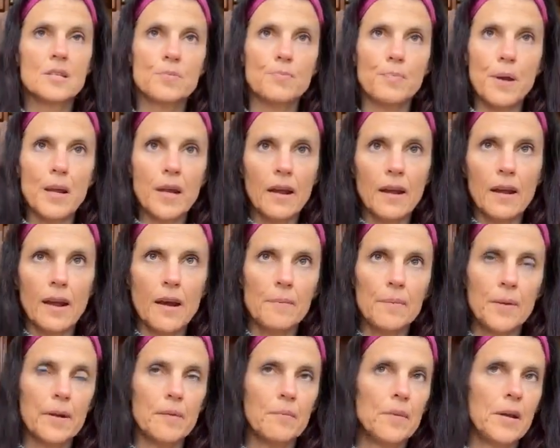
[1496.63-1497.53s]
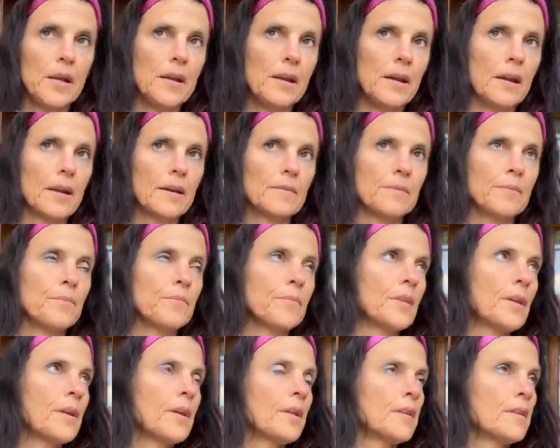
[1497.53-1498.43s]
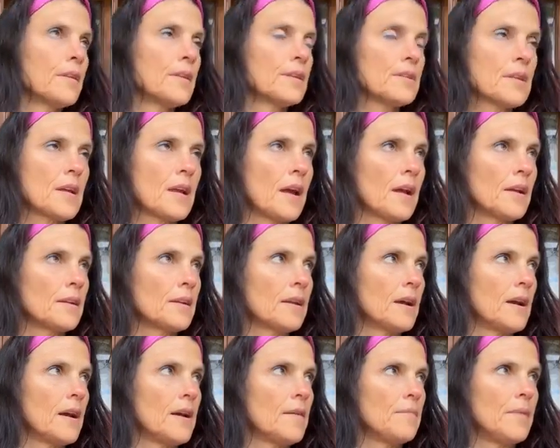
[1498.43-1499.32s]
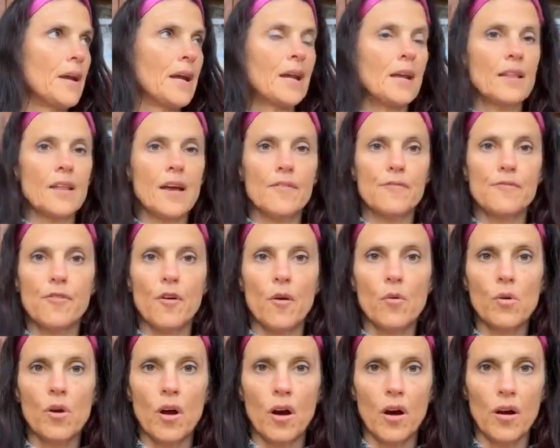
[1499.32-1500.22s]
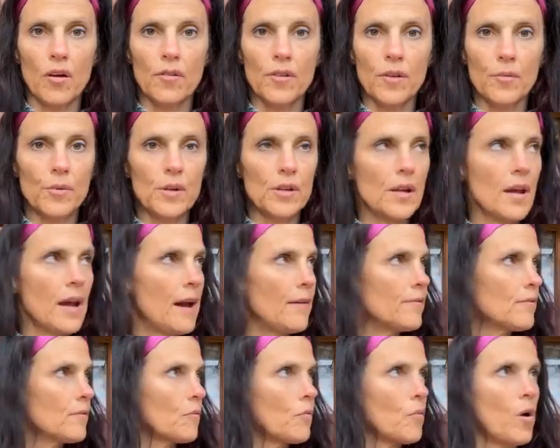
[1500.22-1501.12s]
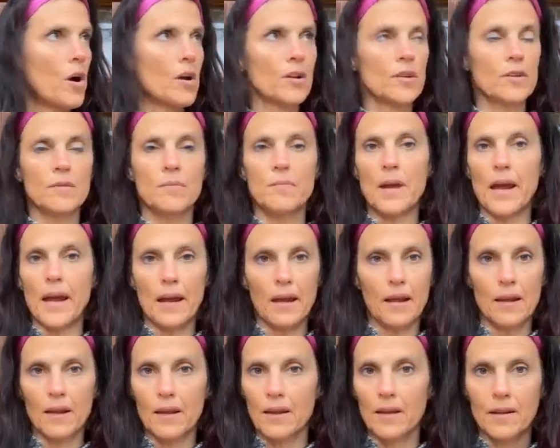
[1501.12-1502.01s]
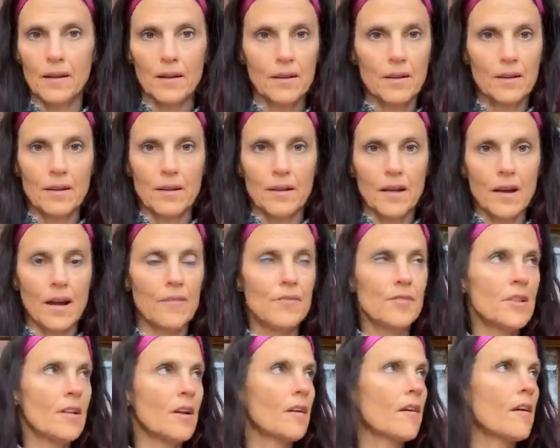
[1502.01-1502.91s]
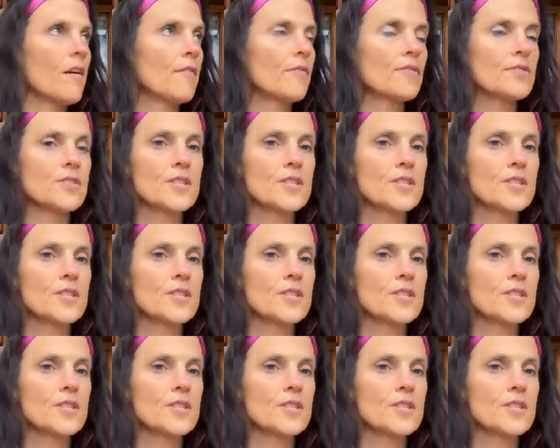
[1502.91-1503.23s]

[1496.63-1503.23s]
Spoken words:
speaking up in a meeting. This can making that phone call that we haven't wanted to make, having that